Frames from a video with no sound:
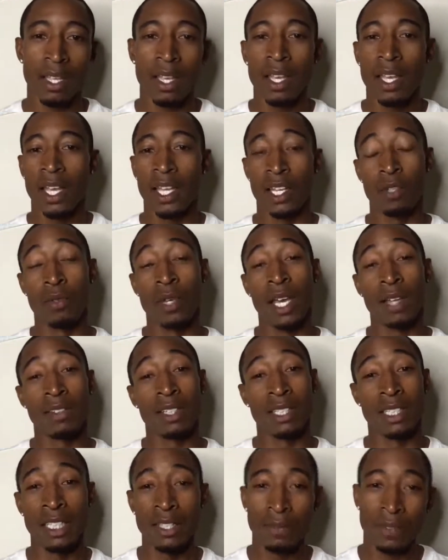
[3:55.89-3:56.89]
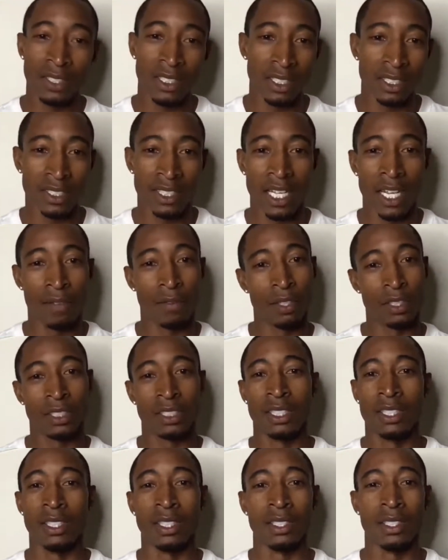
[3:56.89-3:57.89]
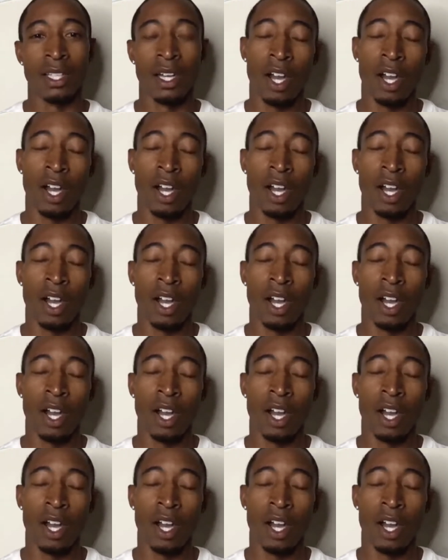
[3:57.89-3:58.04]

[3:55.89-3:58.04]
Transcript: and then you have the defensive side versus the